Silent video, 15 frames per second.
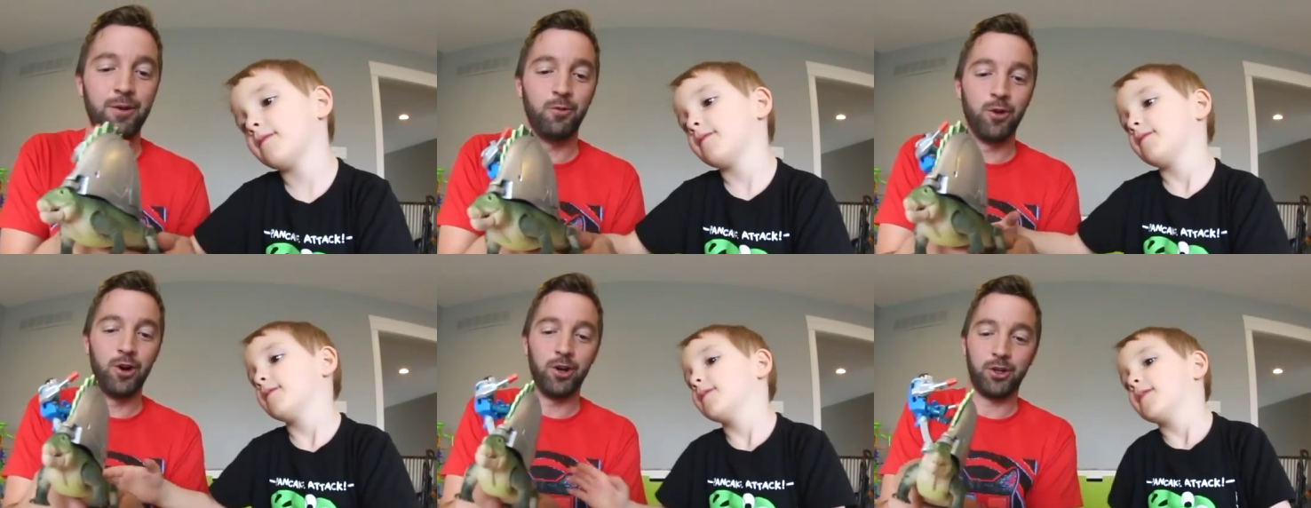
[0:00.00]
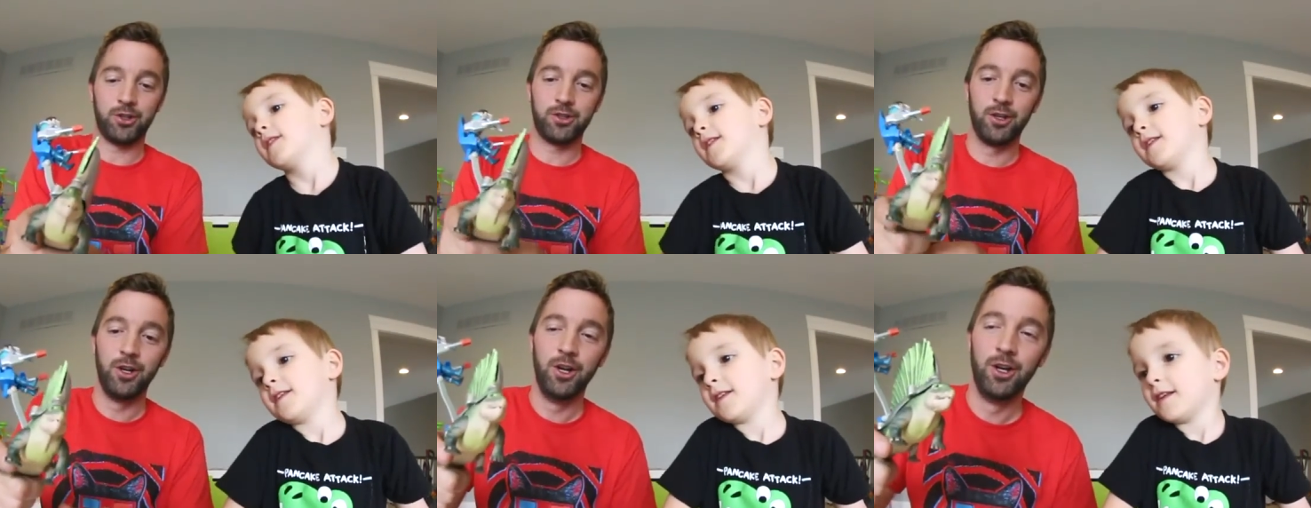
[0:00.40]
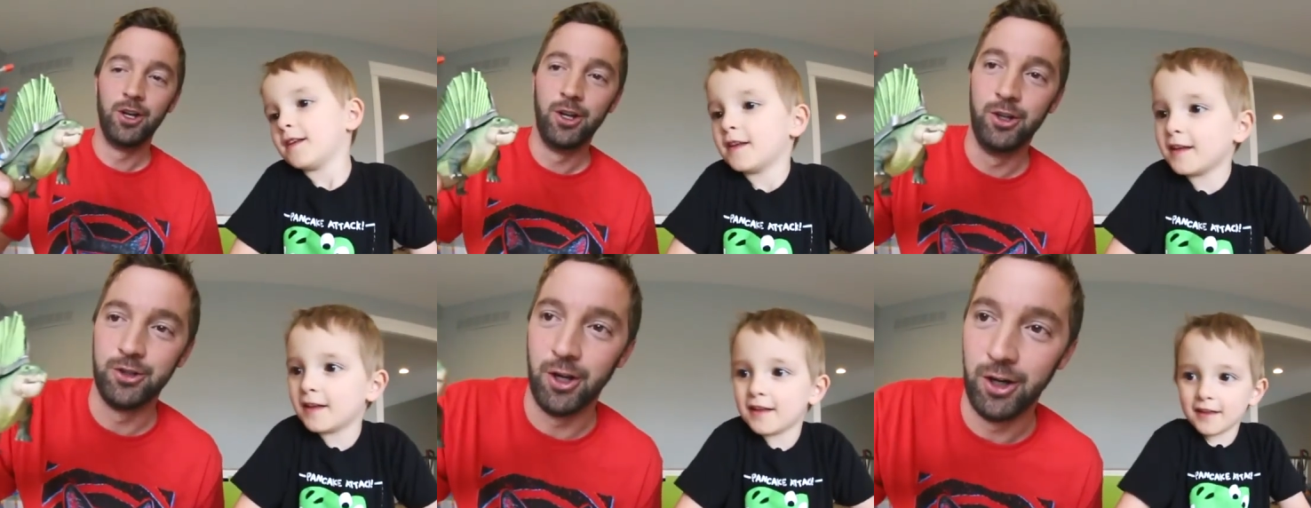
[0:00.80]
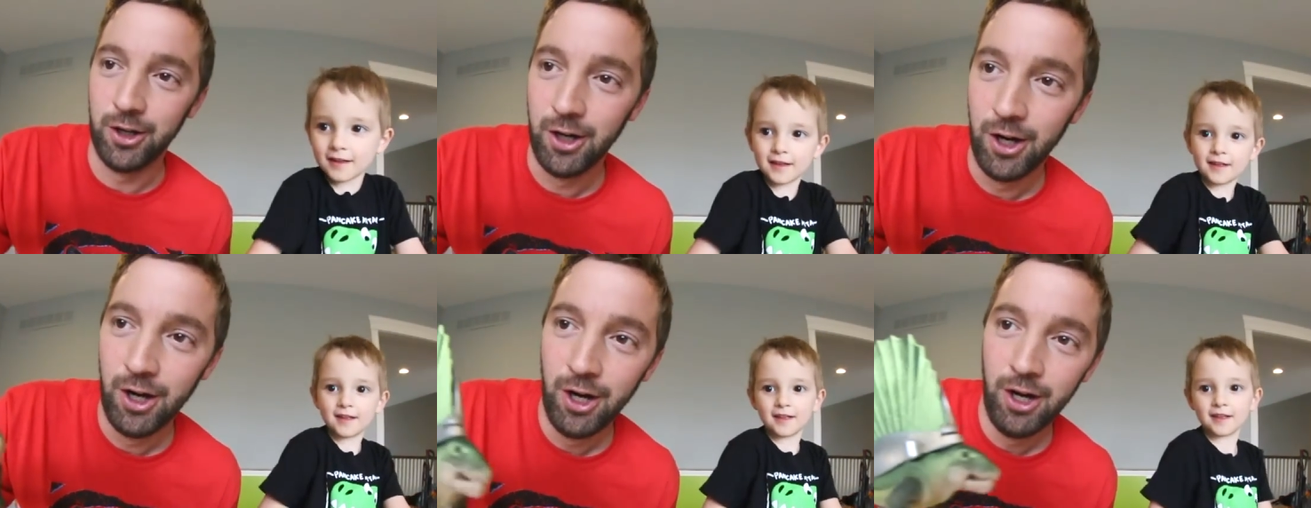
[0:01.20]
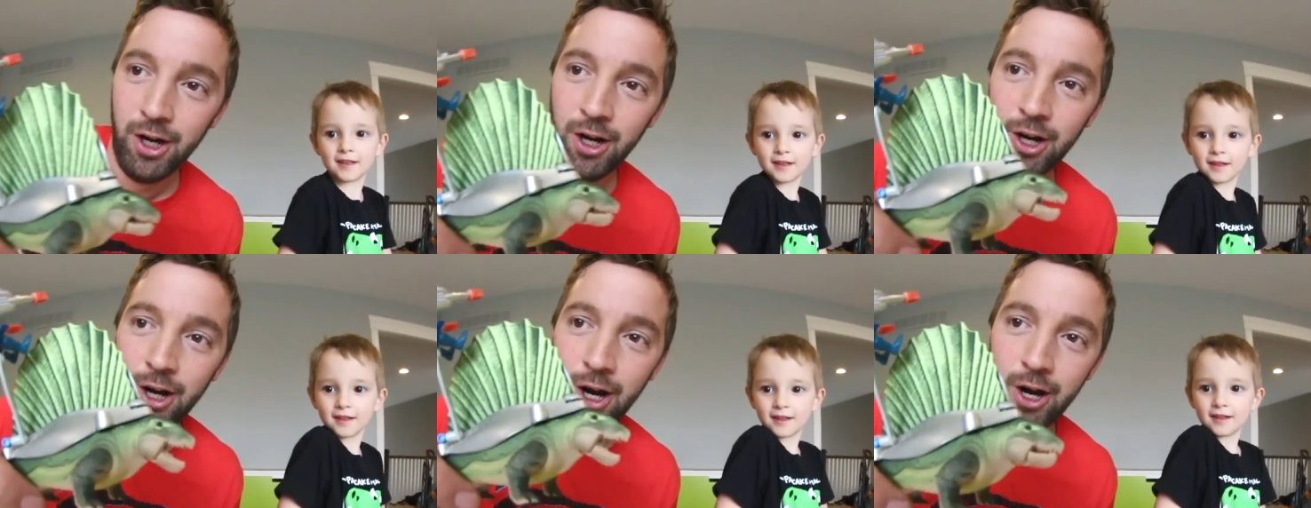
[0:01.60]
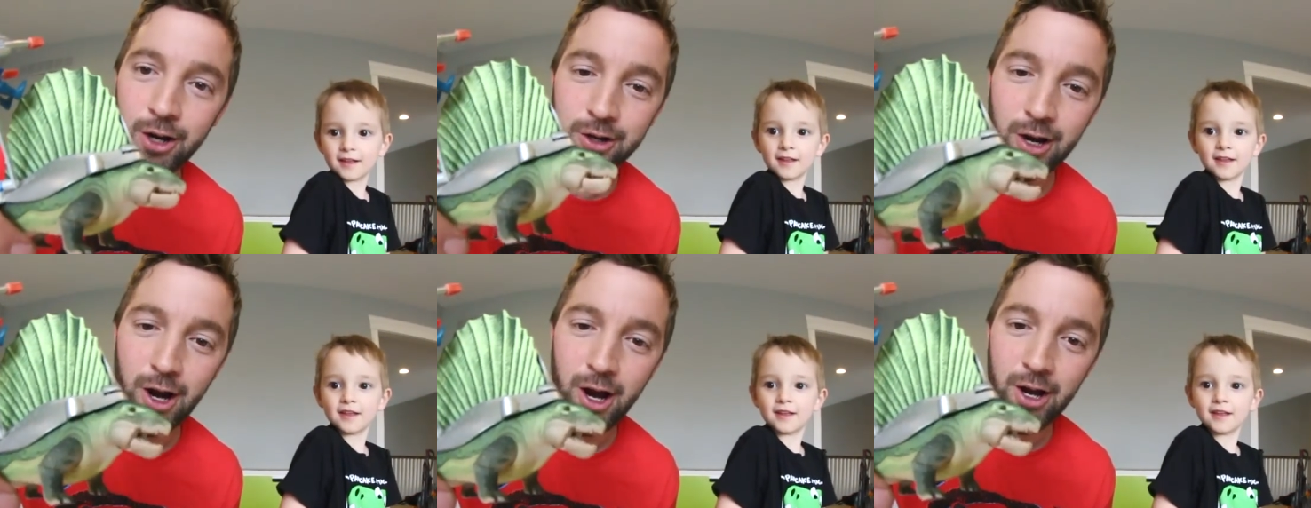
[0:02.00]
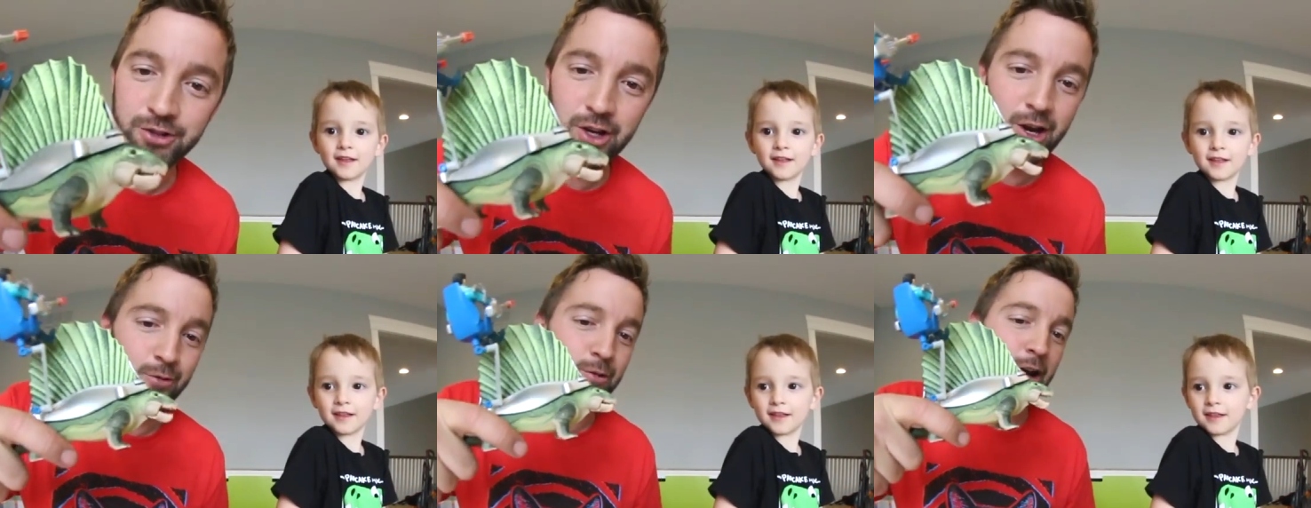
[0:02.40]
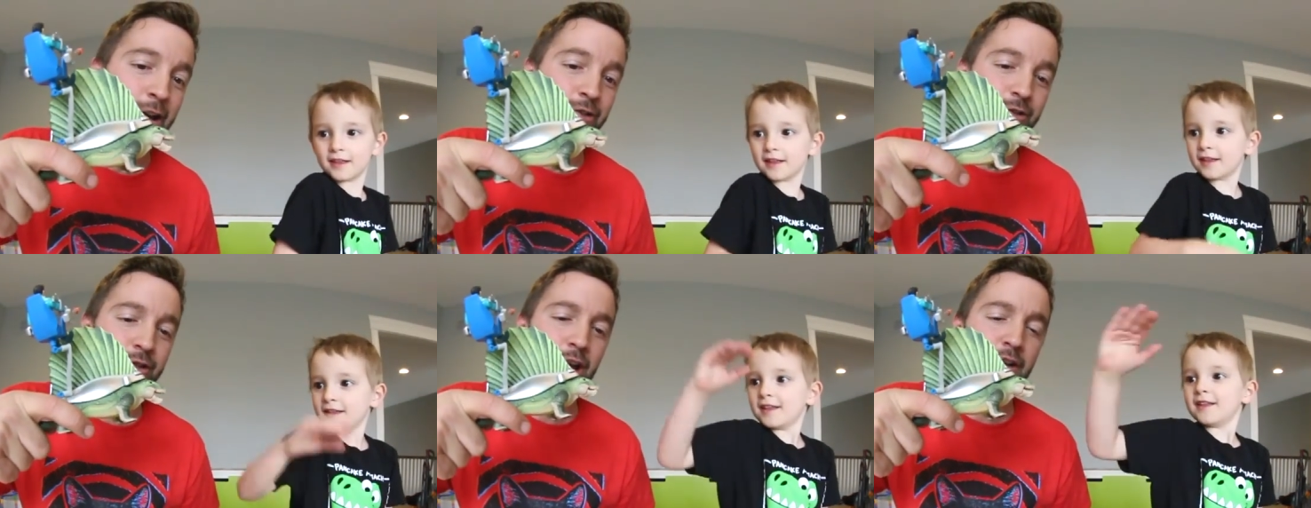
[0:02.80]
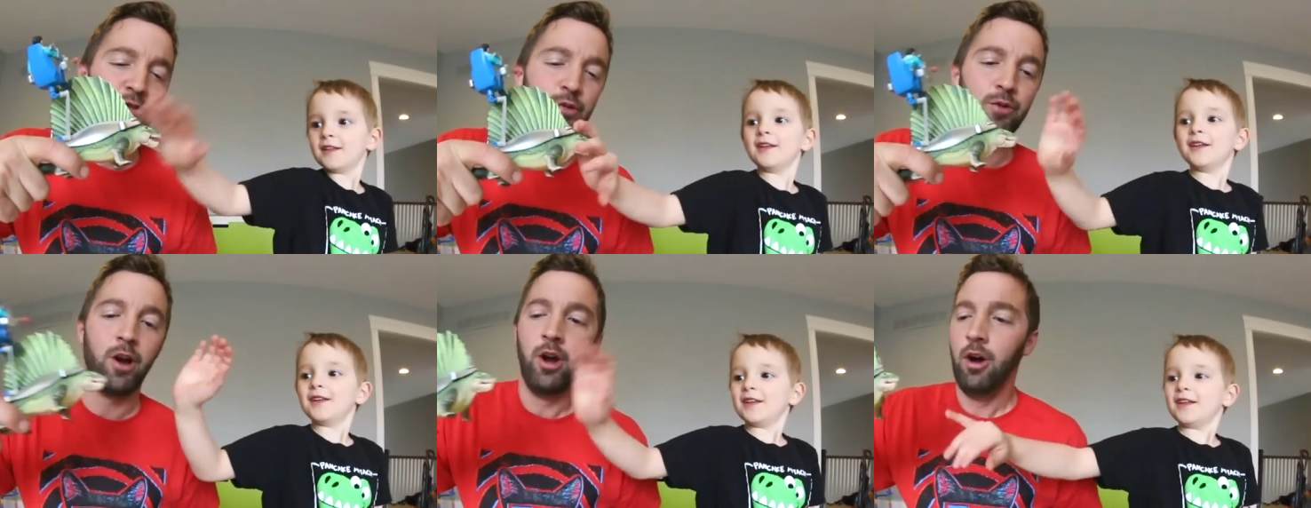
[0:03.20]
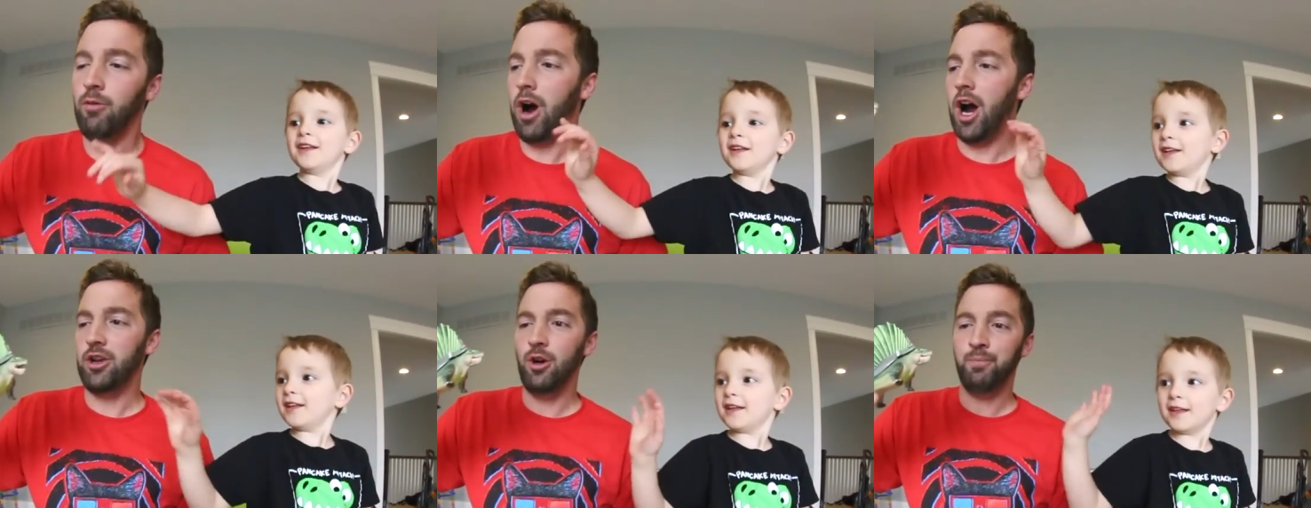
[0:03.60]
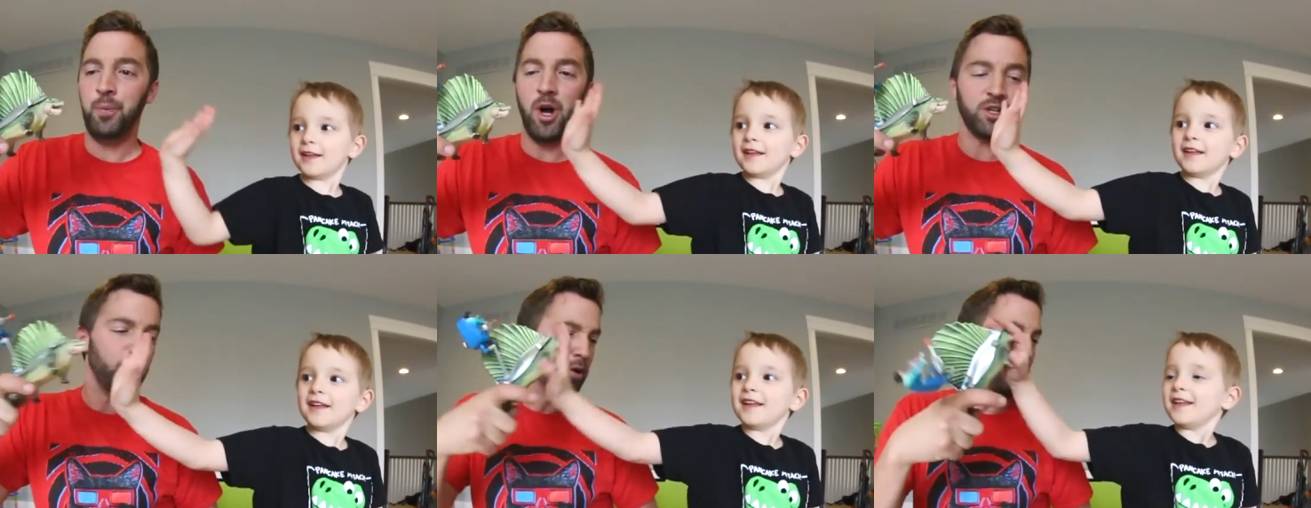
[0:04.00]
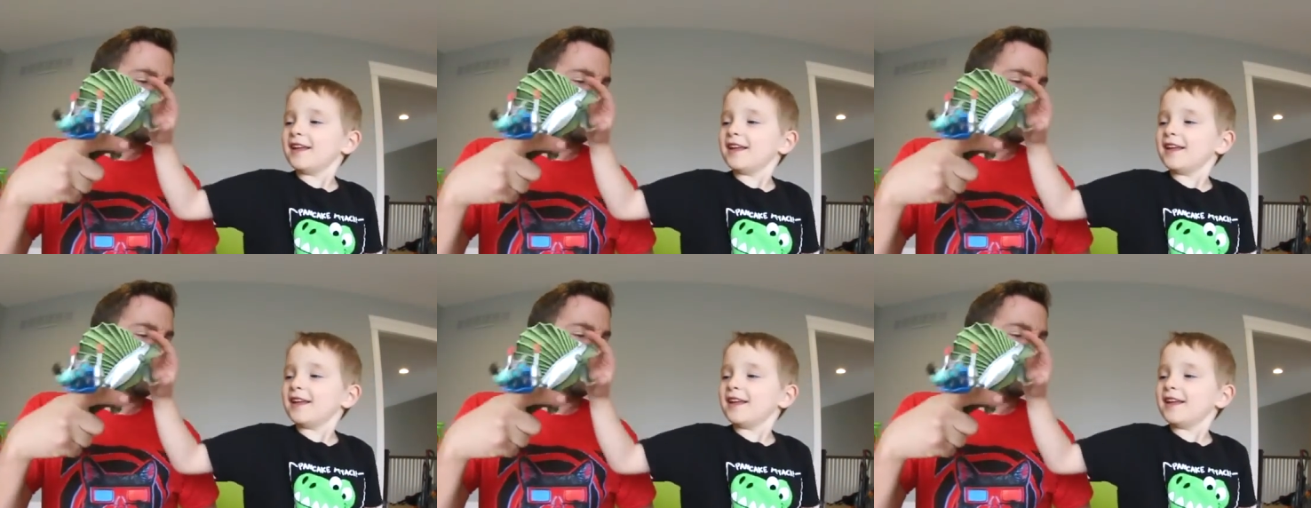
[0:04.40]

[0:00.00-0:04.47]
Speaker 1: it works. He's like, hey guys, hey Ron, you gave you a Why you push